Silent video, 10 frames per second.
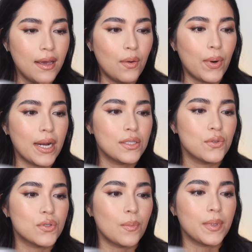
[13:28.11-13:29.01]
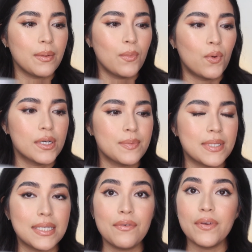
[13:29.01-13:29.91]
when I do something more
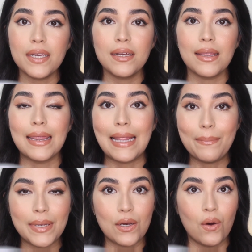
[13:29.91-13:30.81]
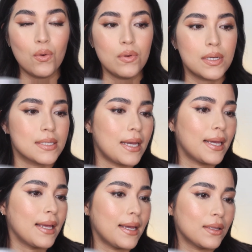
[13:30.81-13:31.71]
specific. Let me know, because I
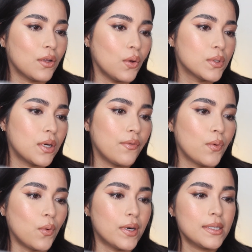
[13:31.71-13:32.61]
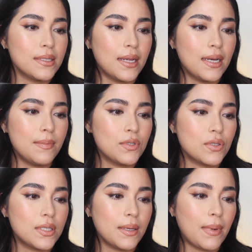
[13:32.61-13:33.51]
can get closer, of course. And
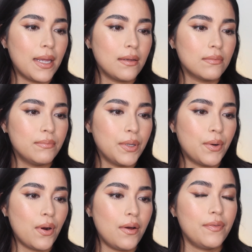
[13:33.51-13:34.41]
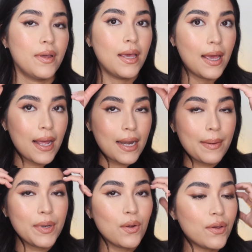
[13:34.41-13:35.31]
just take my mirror off.
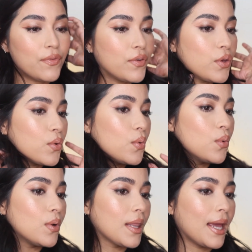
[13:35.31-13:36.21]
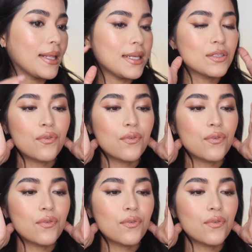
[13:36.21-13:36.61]
Let me know if you like this